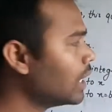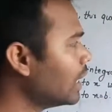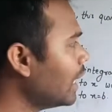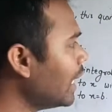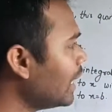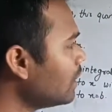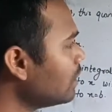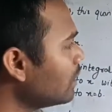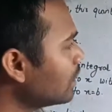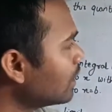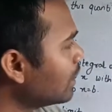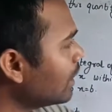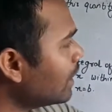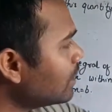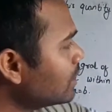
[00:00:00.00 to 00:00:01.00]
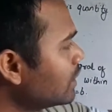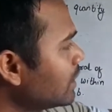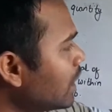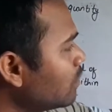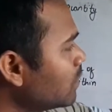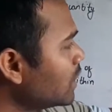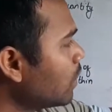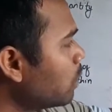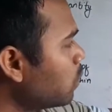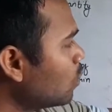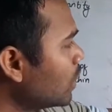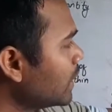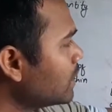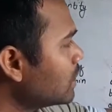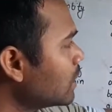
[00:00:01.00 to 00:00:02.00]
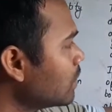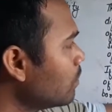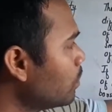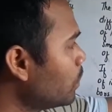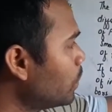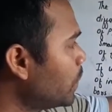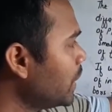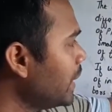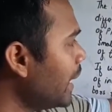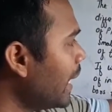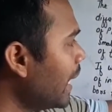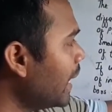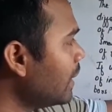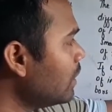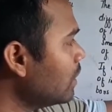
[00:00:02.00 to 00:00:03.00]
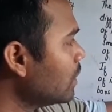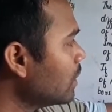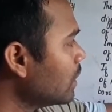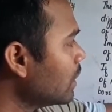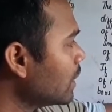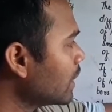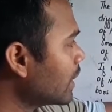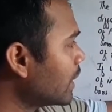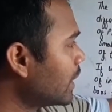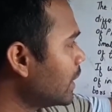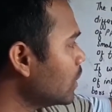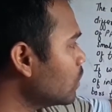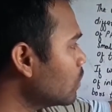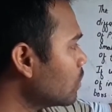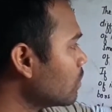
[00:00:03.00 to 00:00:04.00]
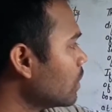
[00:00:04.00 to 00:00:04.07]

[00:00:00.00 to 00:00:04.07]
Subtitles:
And let there be the points P and Q.